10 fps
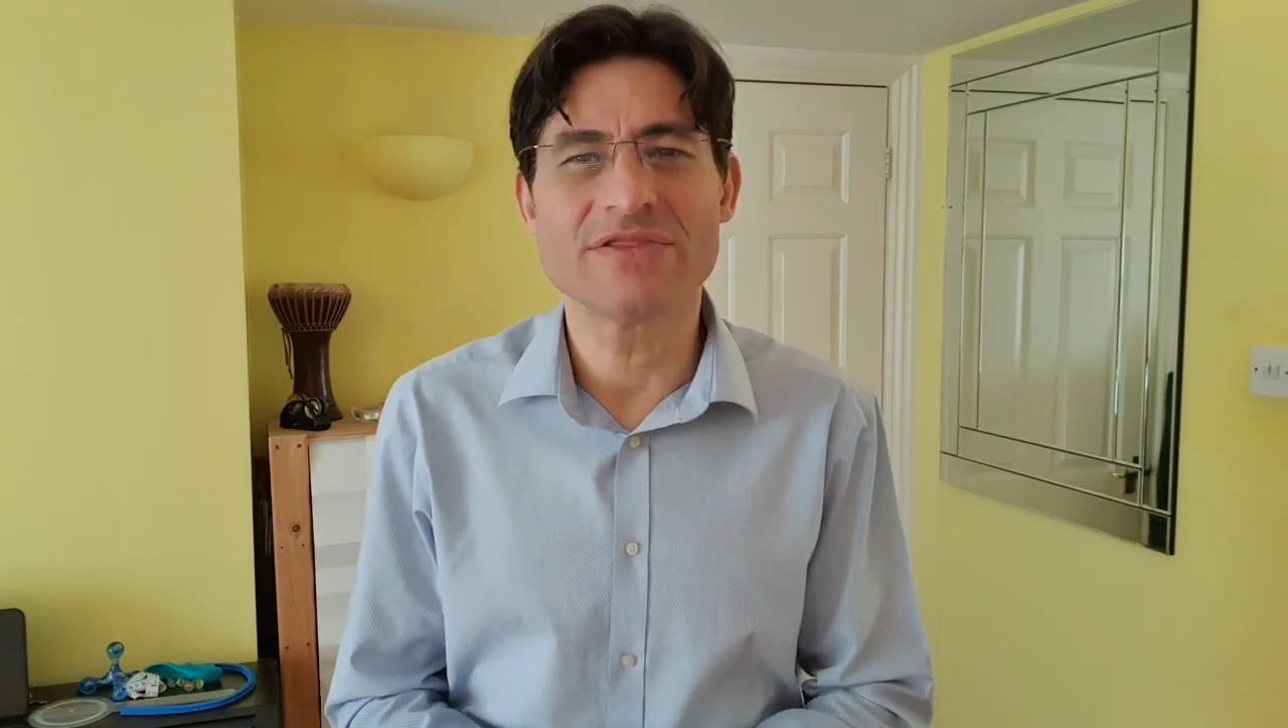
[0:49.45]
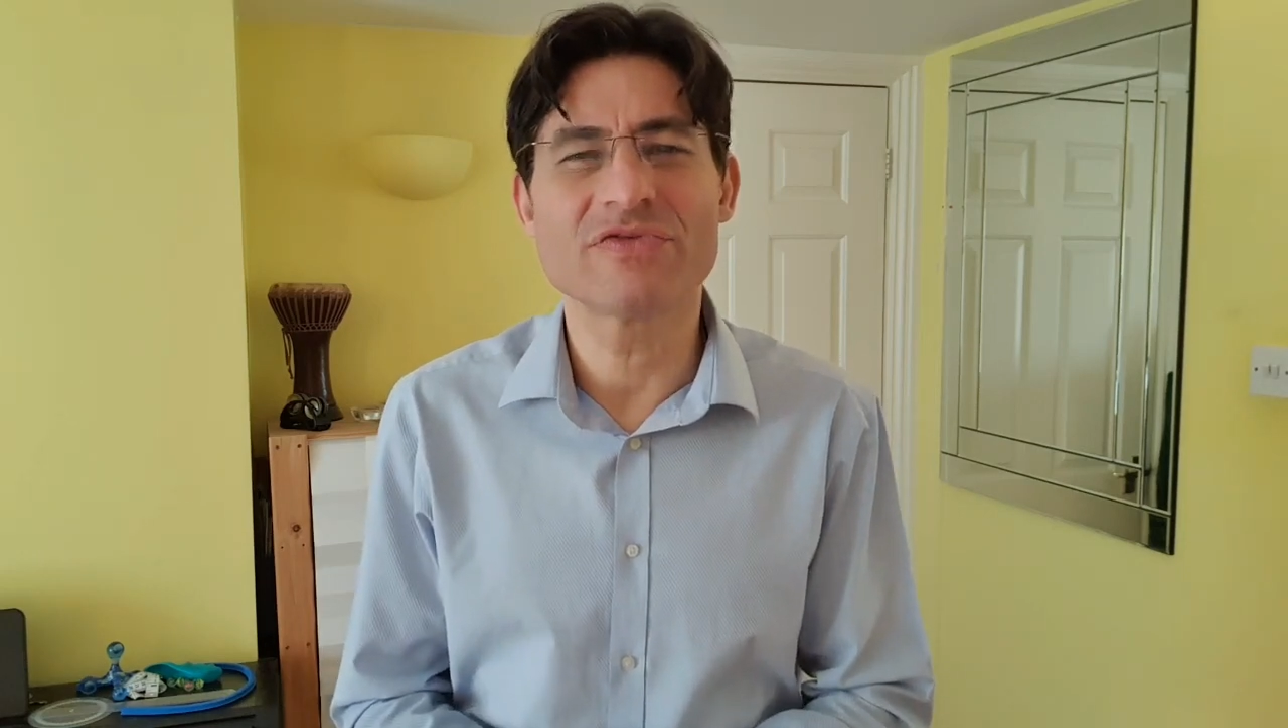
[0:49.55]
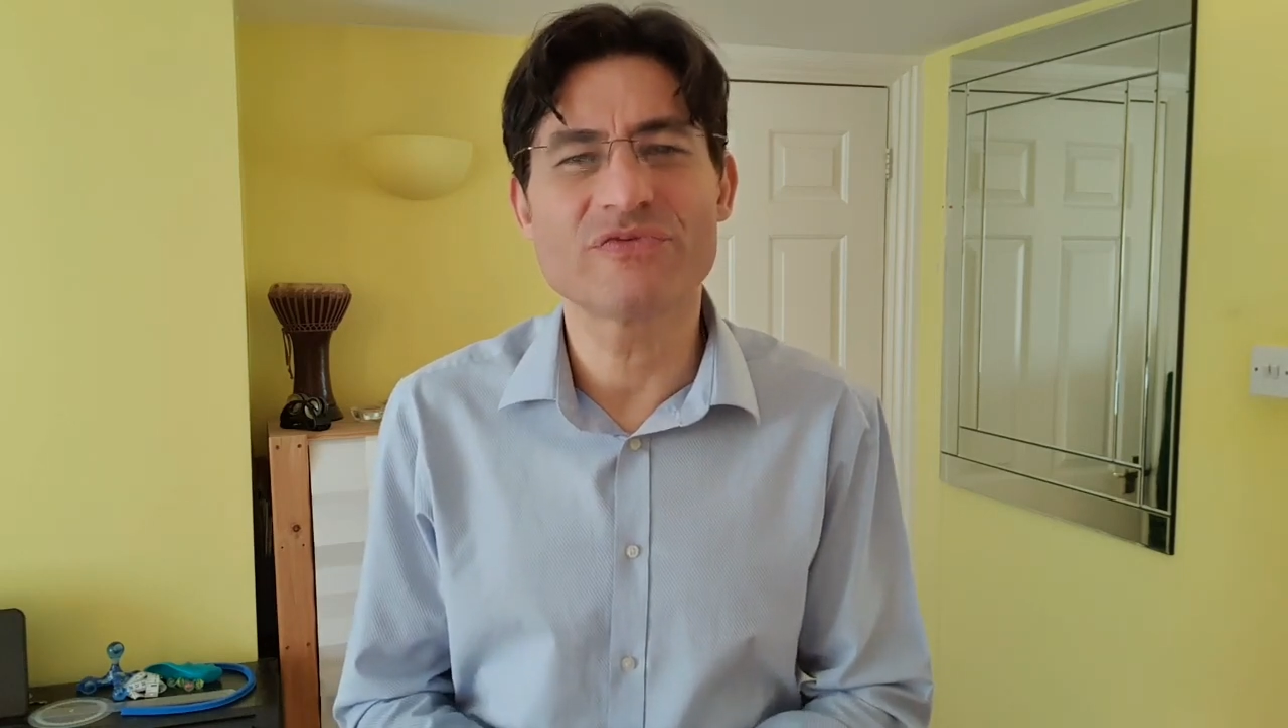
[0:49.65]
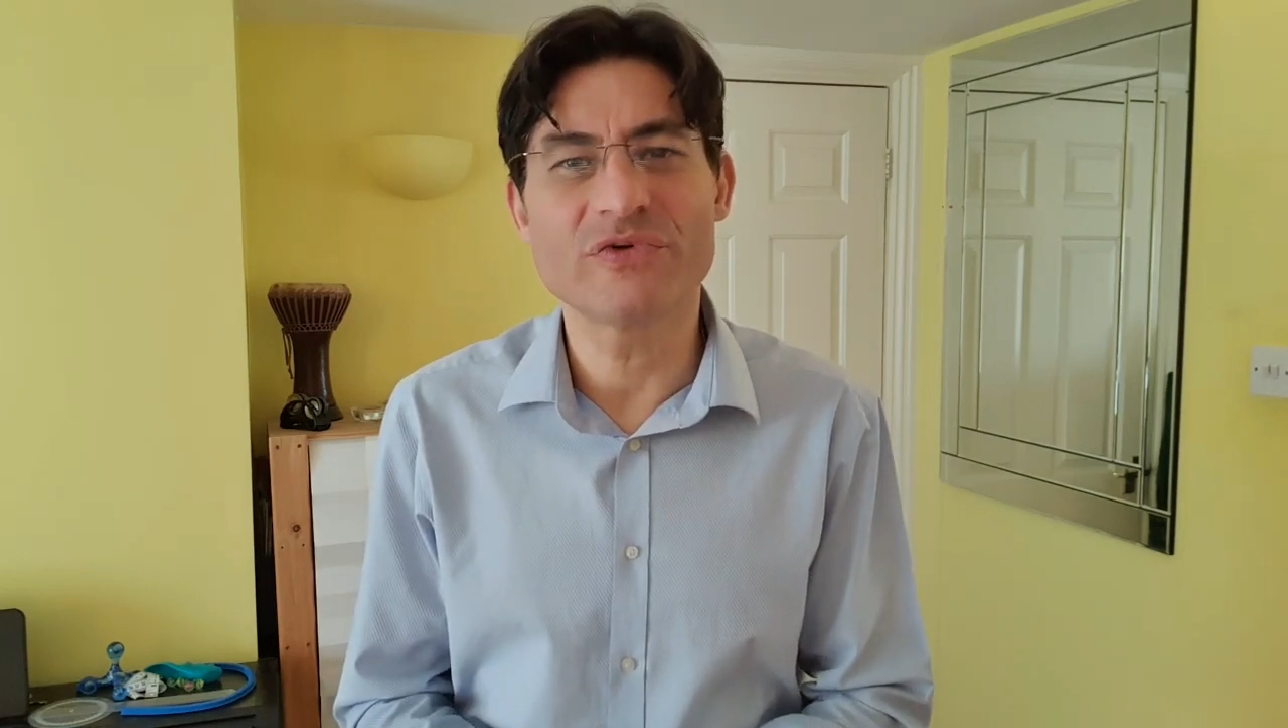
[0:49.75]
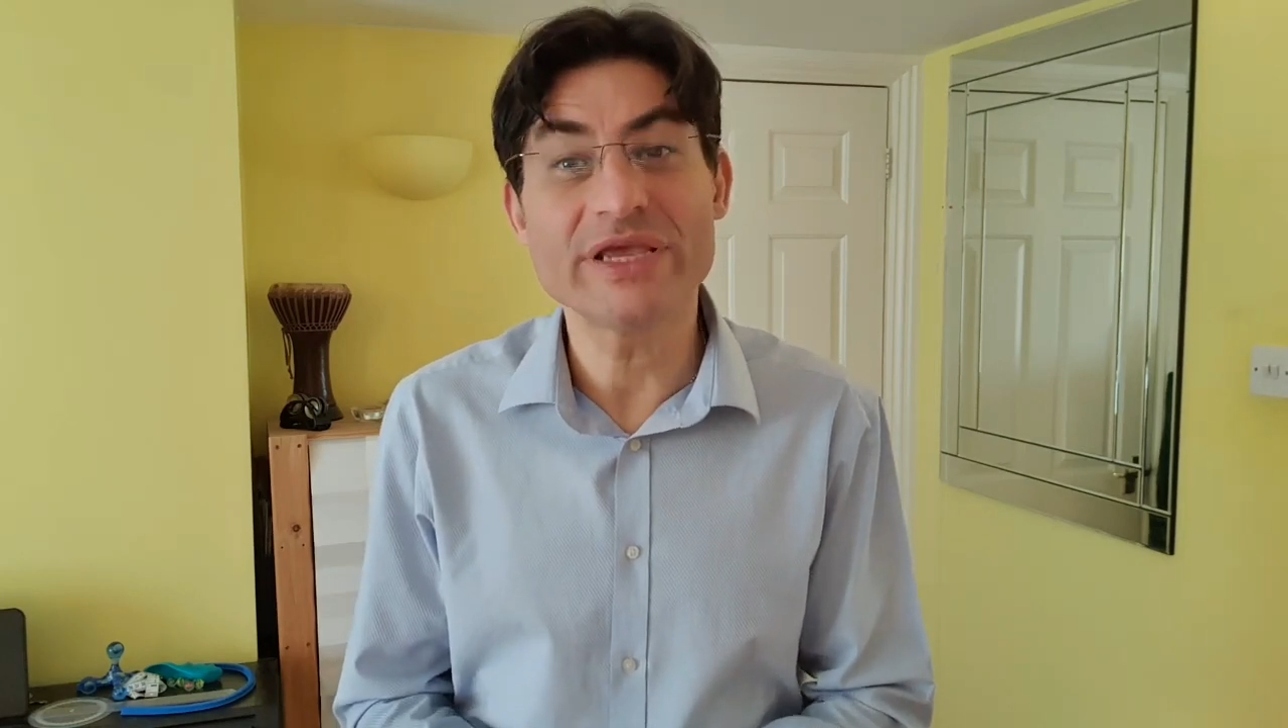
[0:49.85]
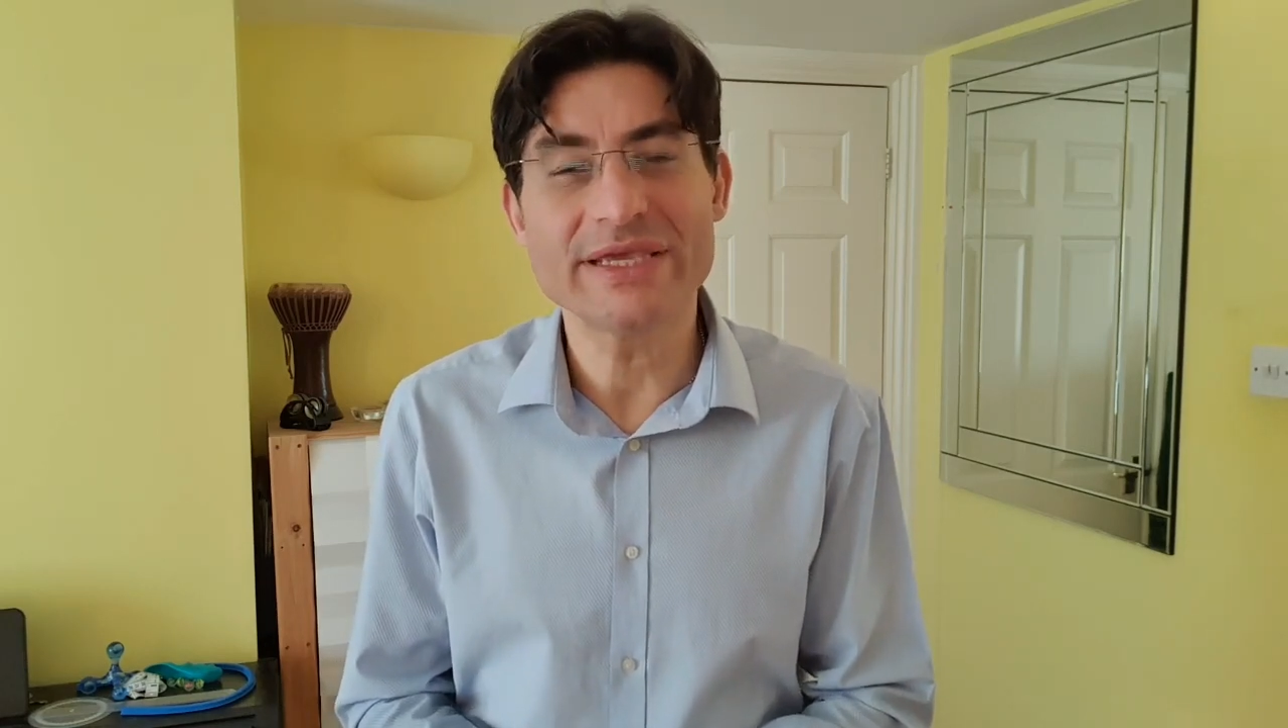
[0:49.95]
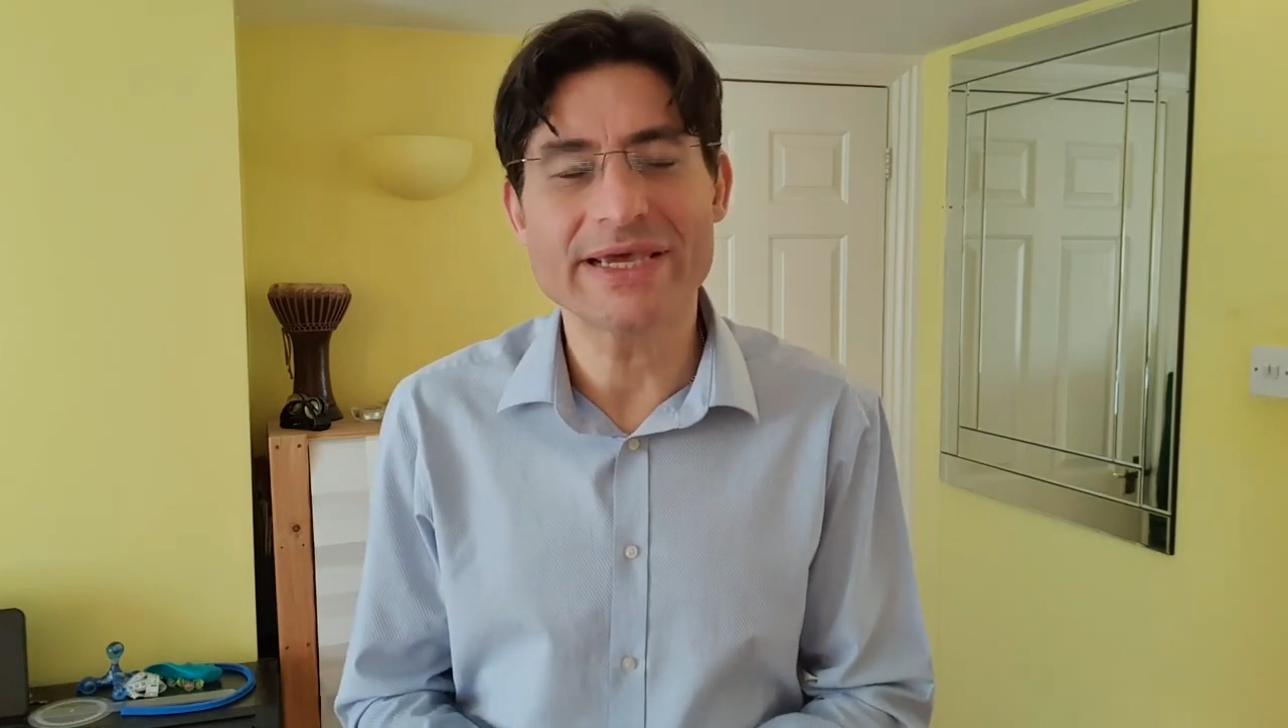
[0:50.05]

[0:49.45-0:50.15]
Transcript: three